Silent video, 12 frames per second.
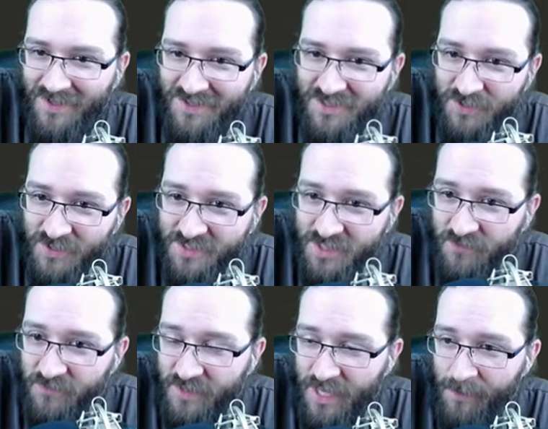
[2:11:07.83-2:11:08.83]
So this
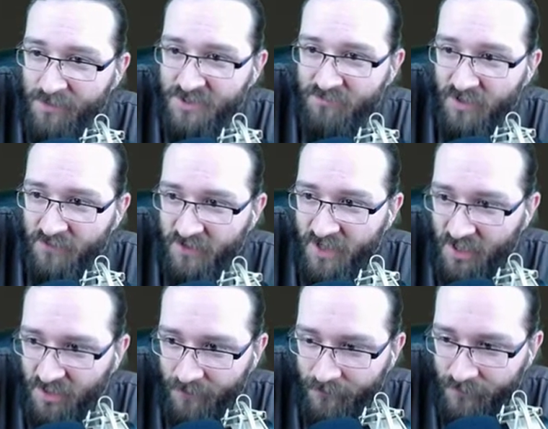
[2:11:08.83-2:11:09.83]
stuff that happens in buffer
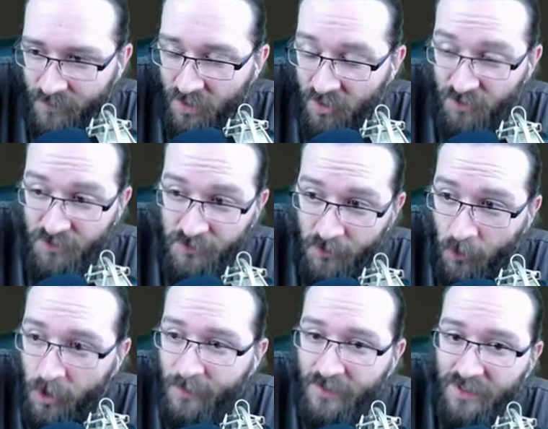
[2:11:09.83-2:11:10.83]
column
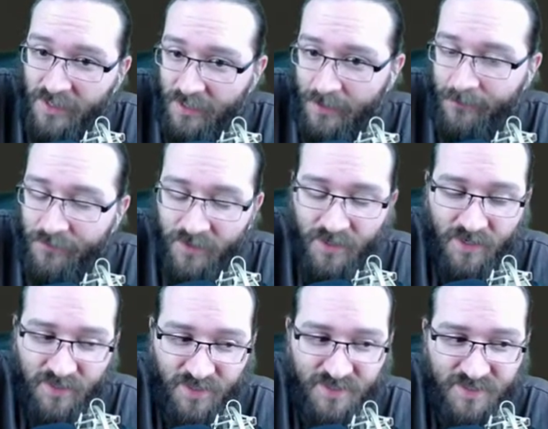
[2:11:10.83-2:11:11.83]
normally
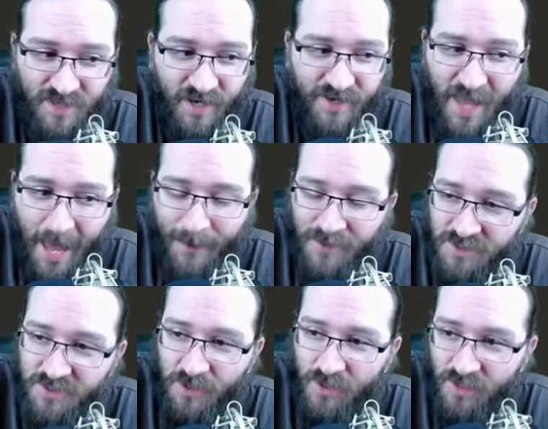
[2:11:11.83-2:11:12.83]
does not happen
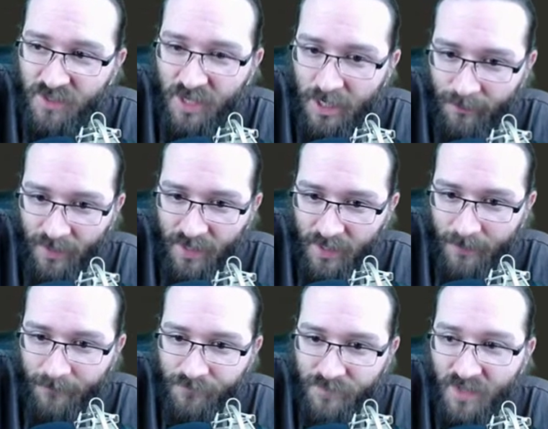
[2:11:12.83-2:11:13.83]
during the
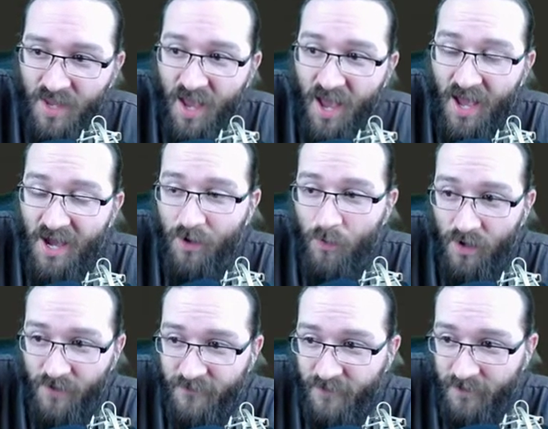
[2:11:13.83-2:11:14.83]
NMI.
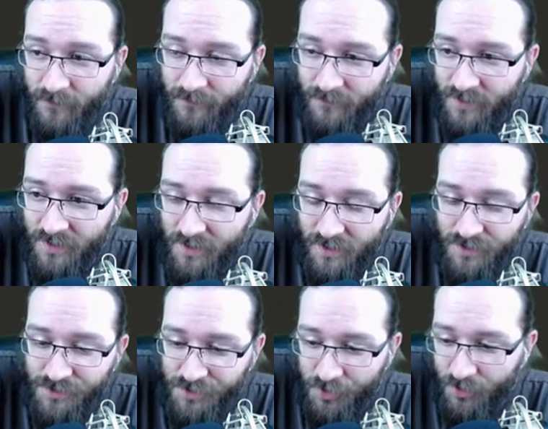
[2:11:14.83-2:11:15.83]
However,
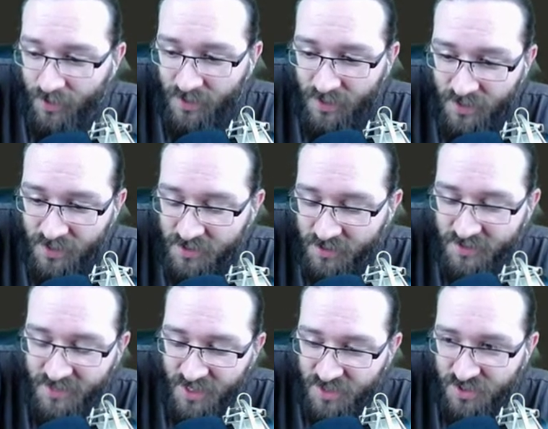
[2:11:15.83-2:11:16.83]
during the
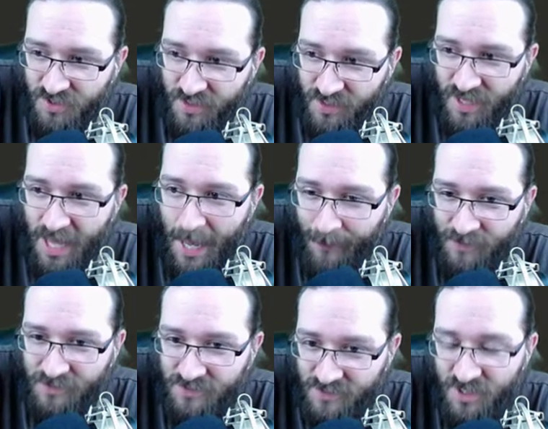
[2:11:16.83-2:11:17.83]
initialization, it
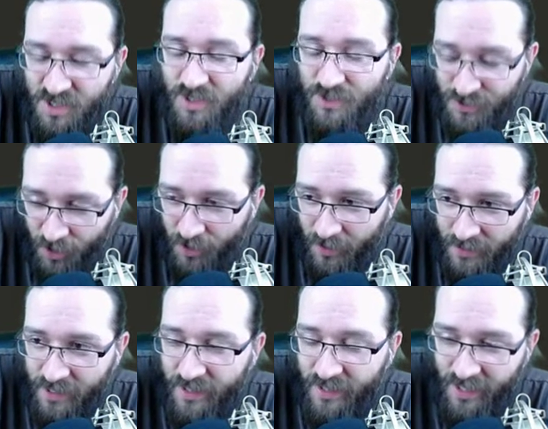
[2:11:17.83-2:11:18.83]
happens
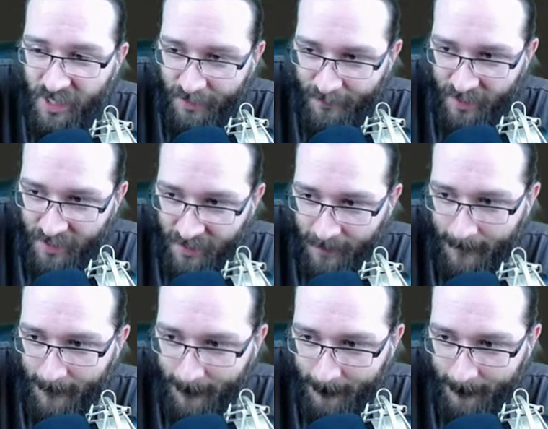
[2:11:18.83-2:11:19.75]
during the NMI.